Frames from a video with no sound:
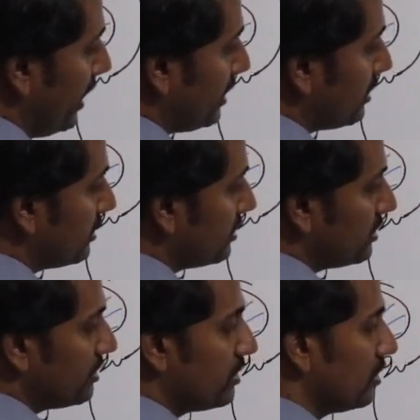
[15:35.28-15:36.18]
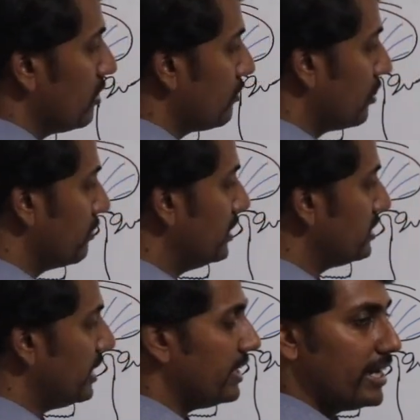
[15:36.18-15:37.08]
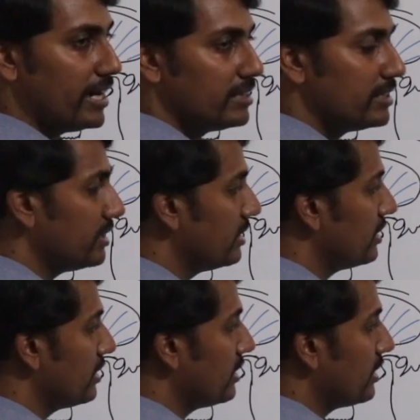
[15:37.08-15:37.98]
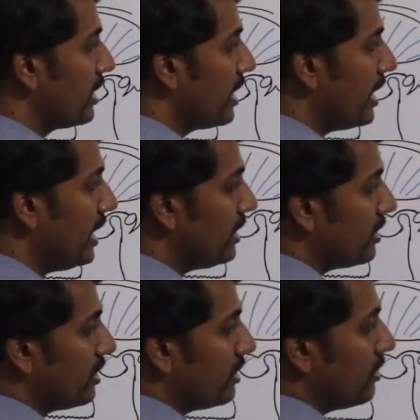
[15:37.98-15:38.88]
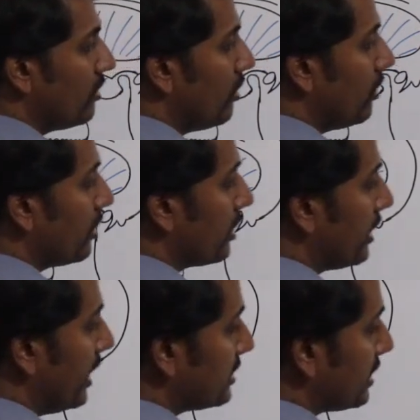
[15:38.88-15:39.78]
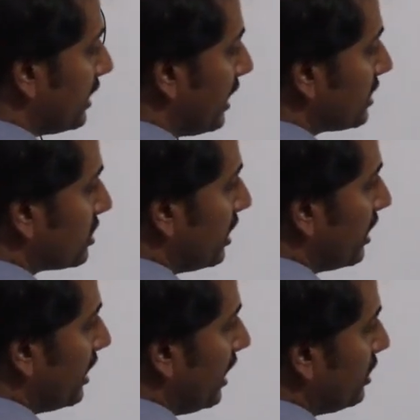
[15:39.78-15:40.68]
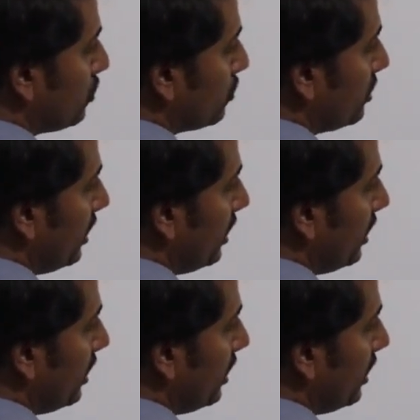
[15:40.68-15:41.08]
plate from this area and gets attached again to